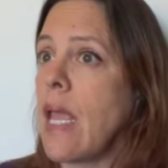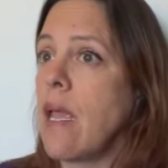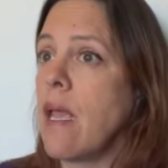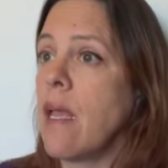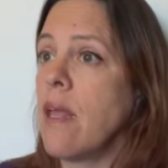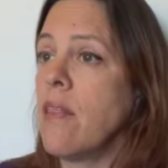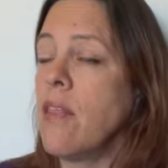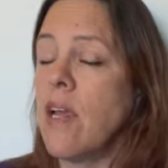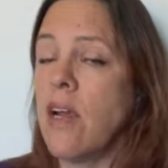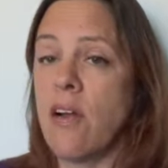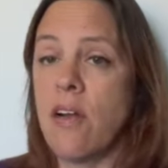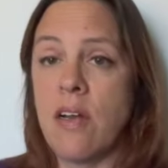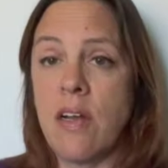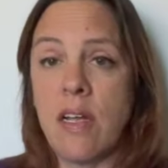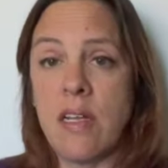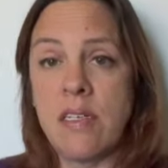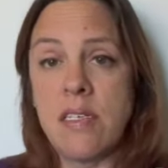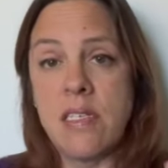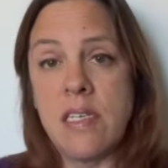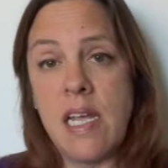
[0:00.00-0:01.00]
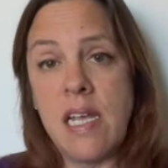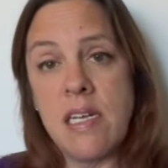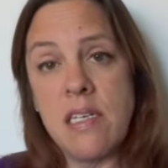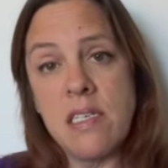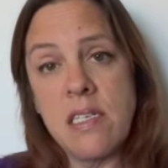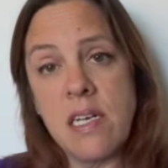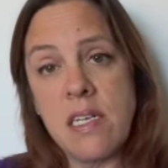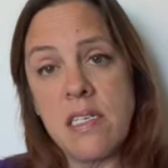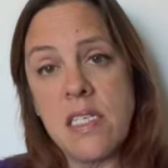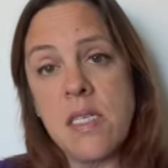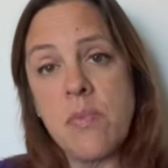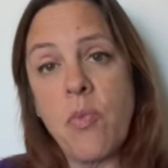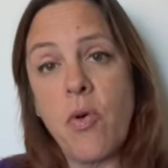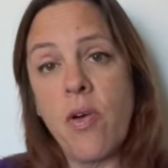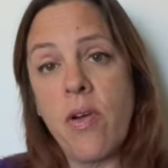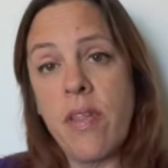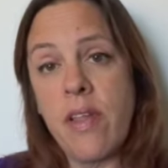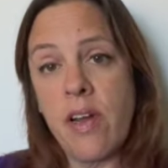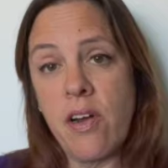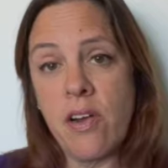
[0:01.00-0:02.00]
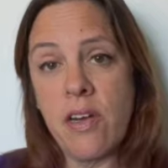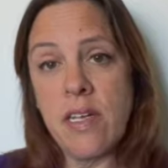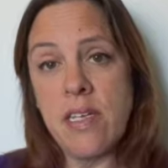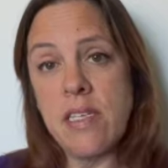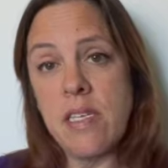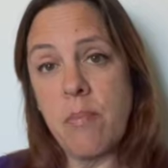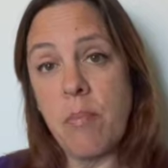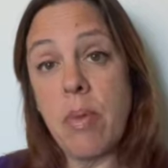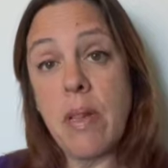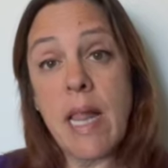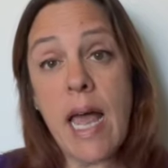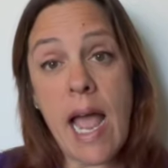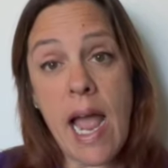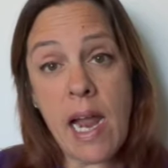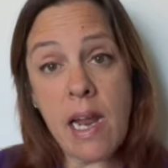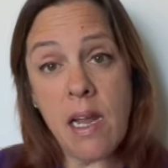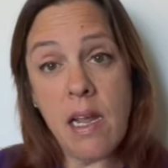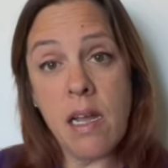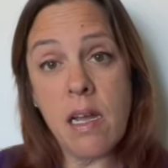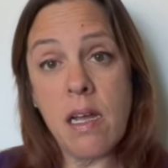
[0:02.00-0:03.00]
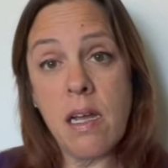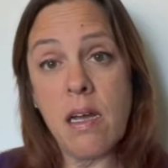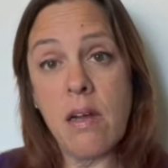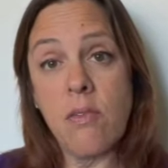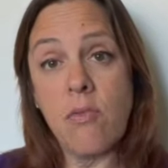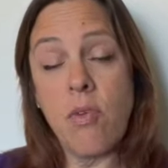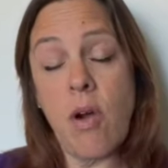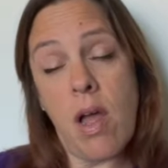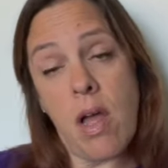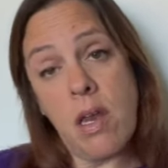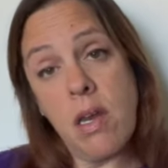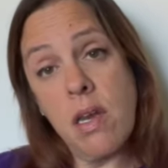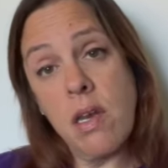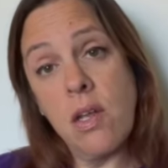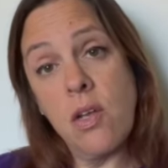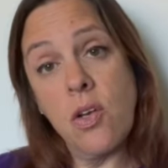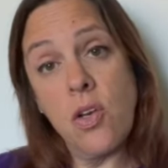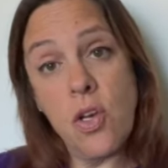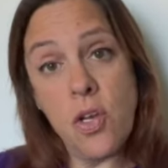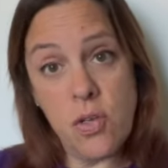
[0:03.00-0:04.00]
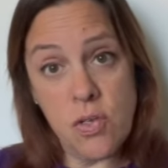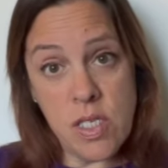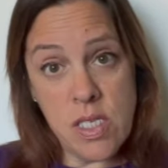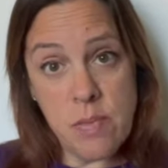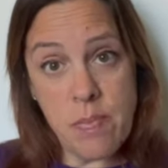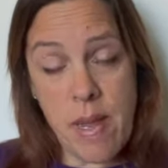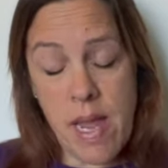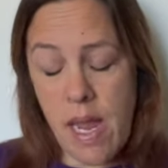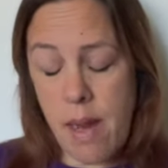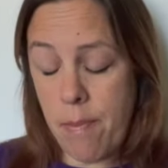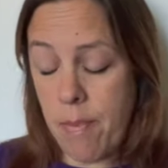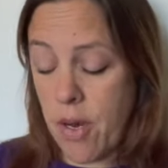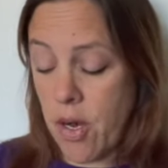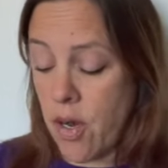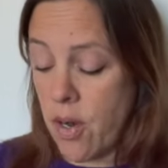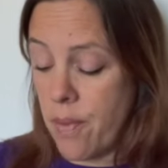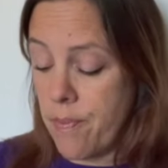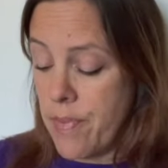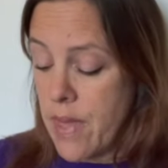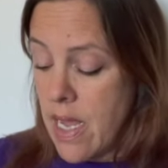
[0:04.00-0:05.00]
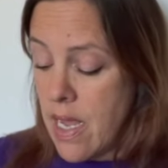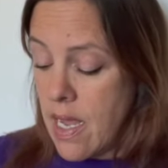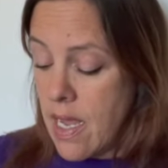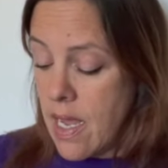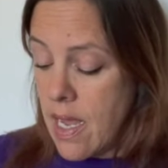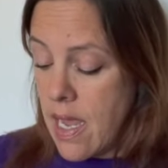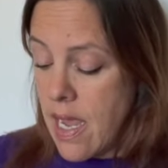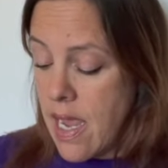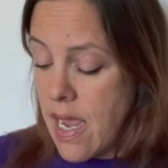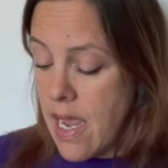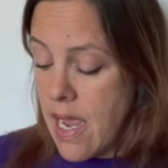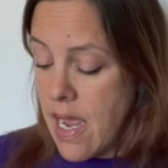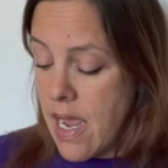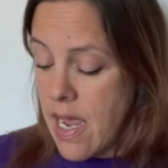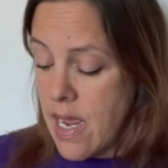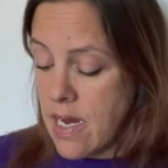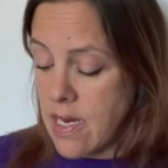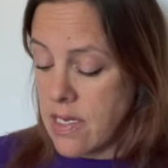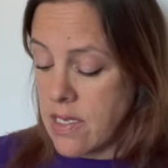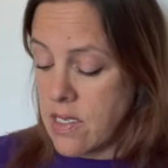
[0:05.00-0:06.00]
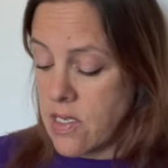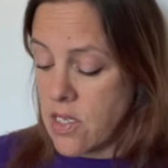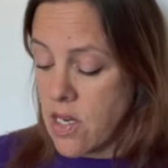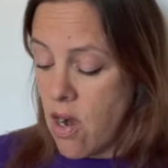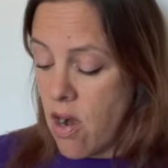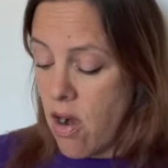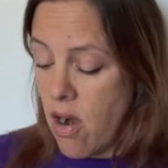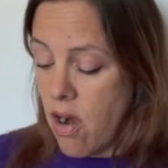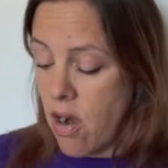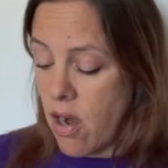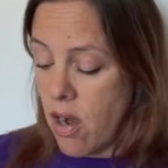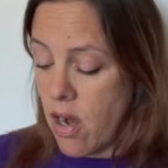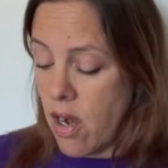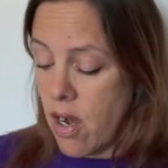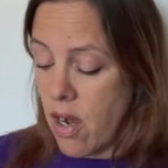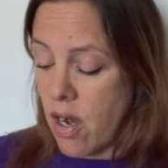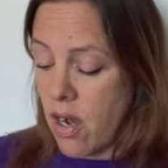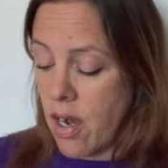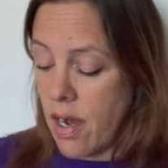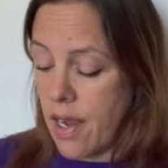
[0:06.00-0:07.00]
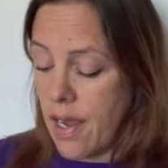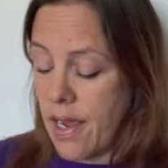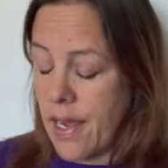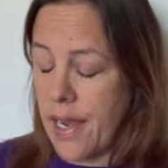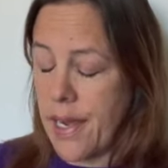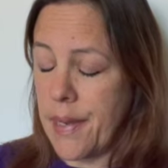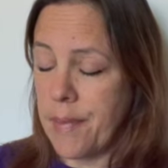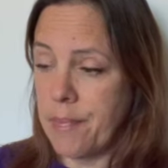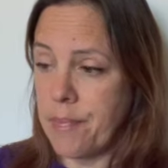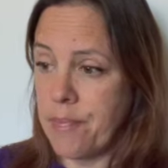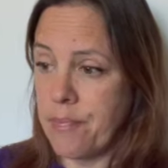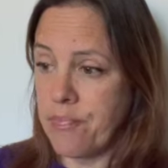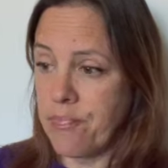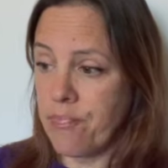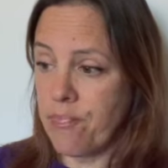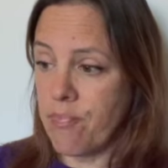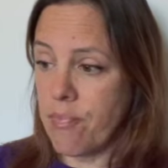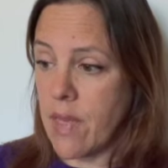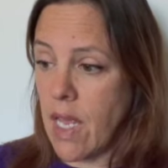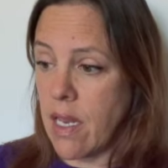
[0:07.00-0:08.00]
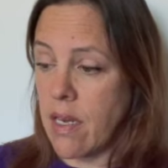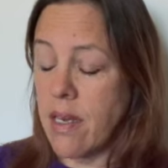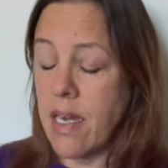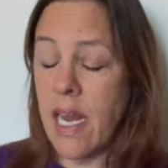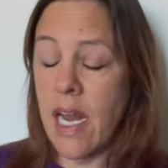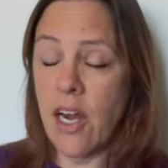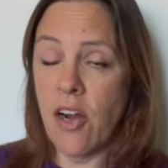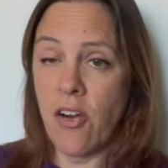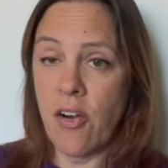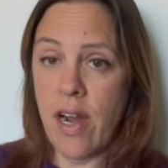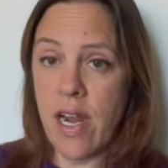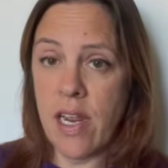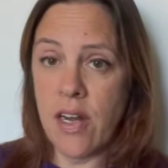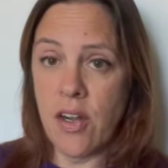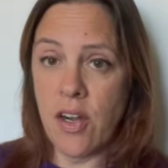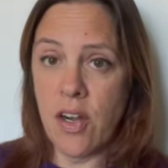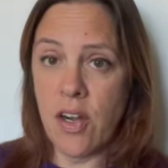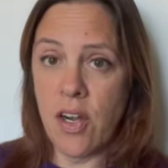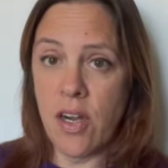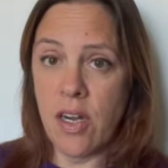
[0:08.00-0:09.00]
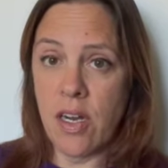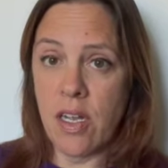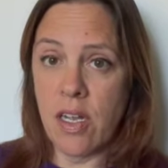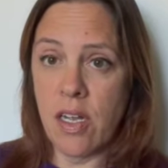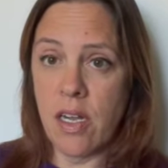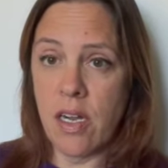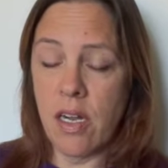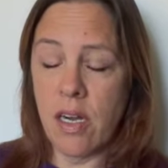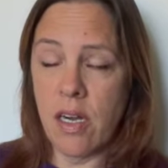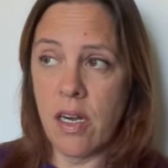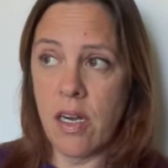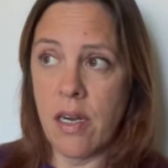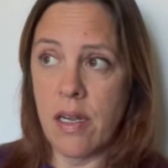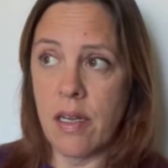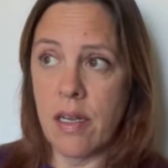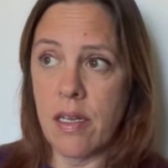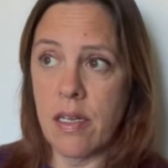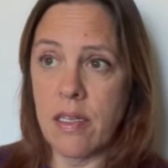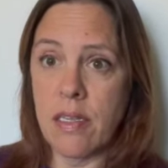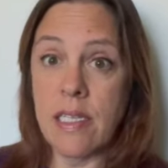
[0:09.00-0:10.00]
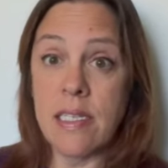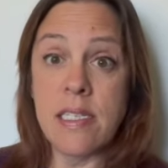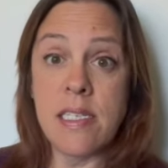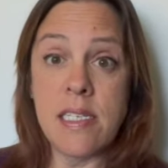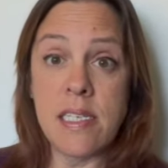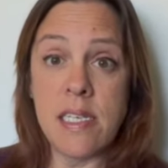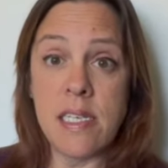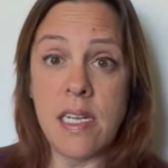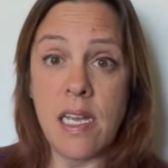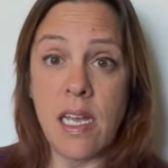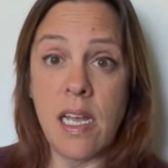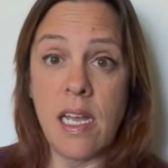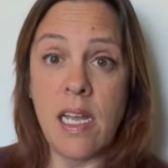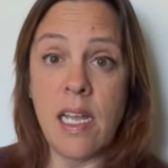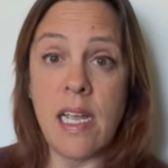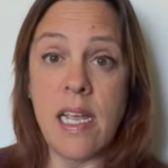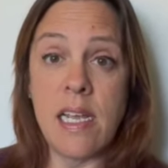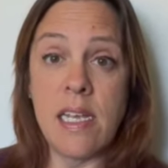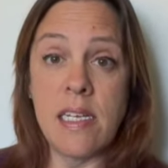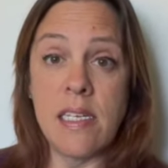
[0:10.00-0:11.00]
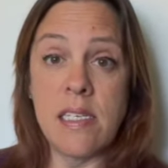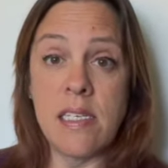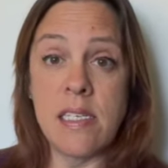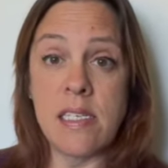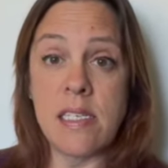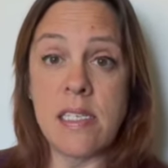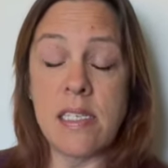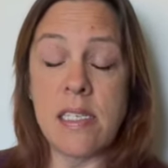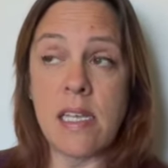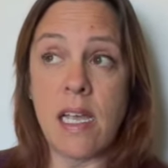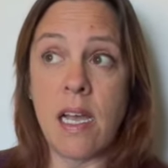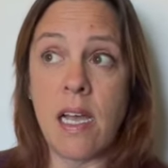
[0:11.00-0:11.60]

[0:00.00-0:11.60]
There in Dunsmore, there is a black run newspaper, and our narrator, Lucinda, is